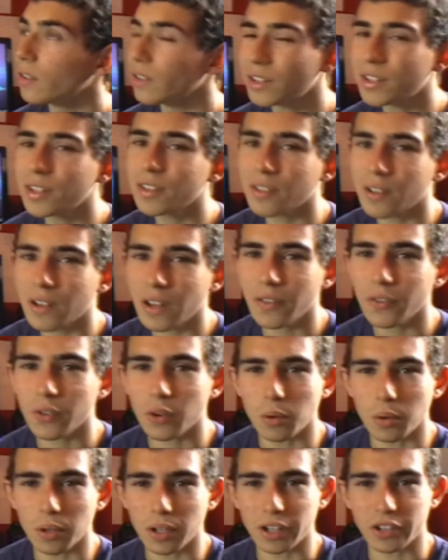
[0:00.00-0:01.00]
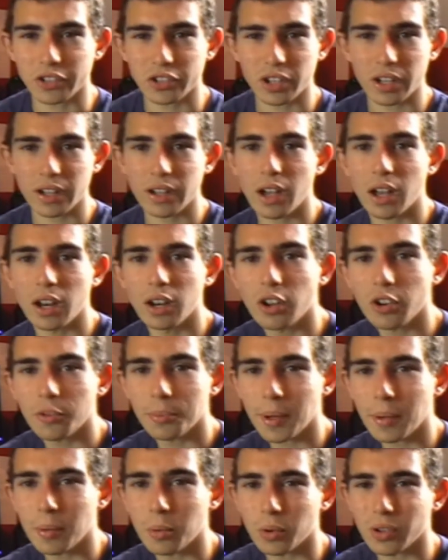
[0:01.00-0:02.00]
This is a difficult one actually. A lot
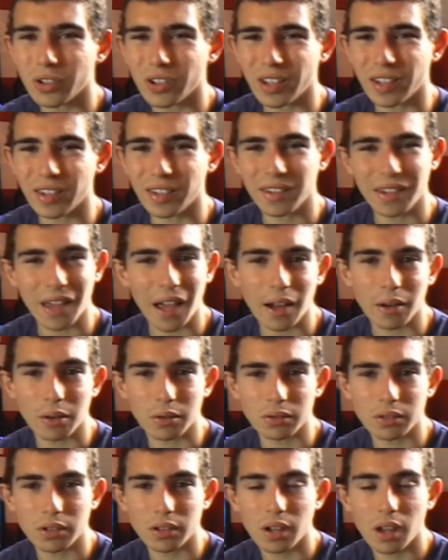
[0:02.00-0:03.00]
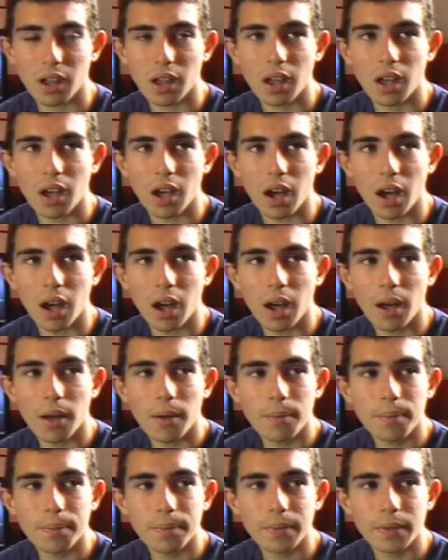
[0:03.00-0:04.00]
of people will say sound,
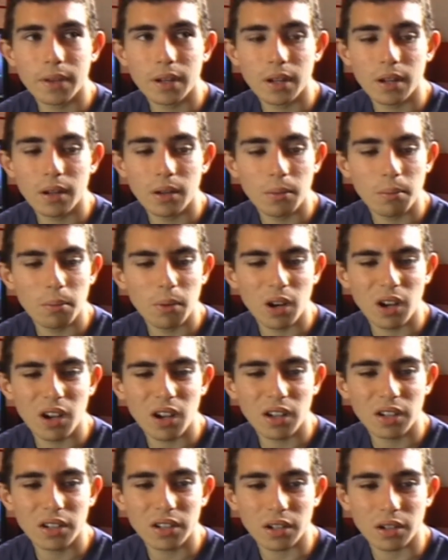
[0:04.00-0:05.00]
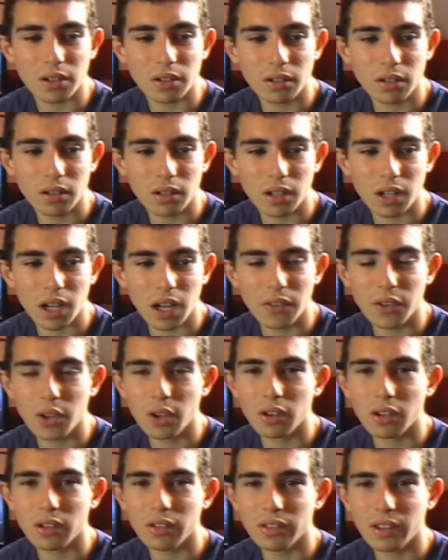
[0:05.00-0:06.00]
but you know, if
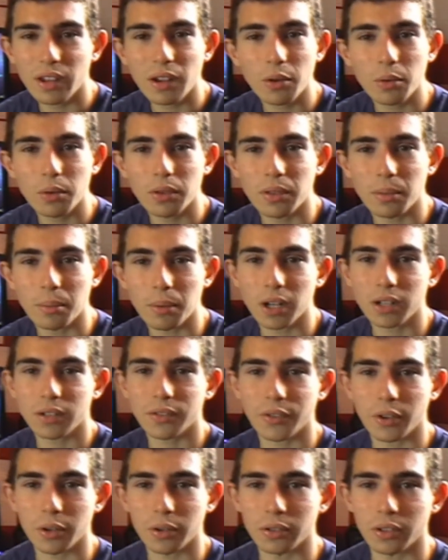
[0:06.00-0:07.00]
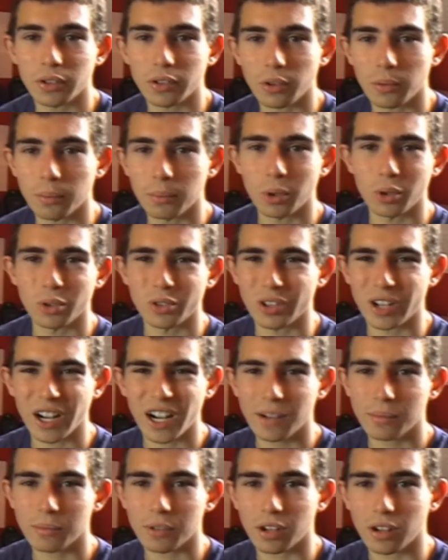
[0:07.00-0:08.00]
you can deal with the microphone that's on board your
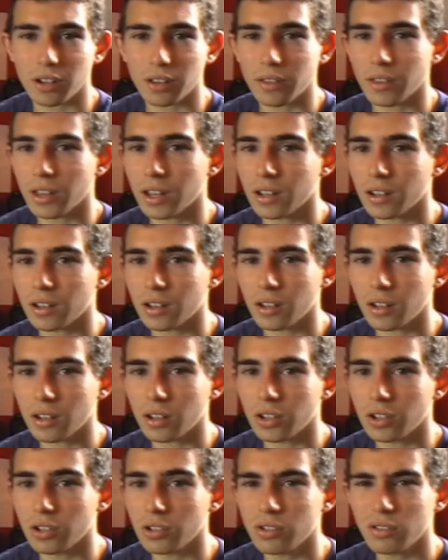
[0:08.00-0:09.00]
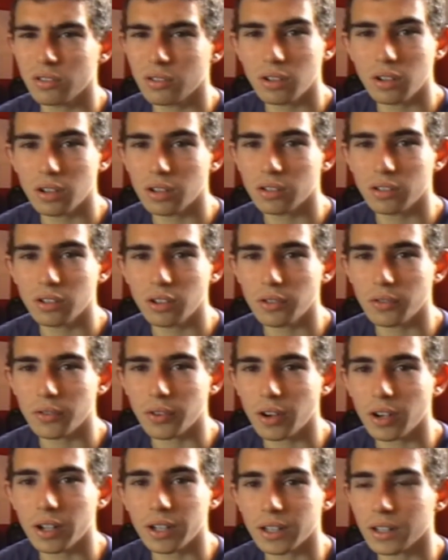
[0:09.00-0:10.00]
camera, then you can do
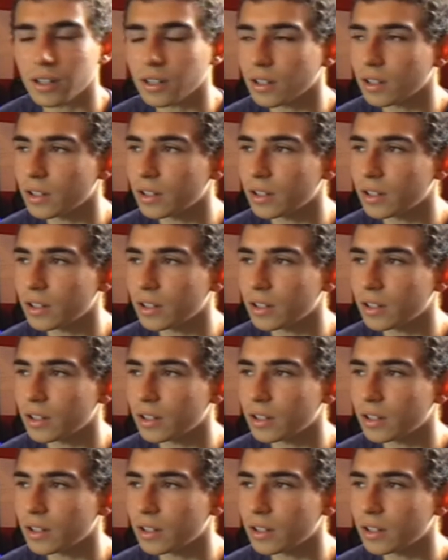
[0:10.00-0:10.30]
fine.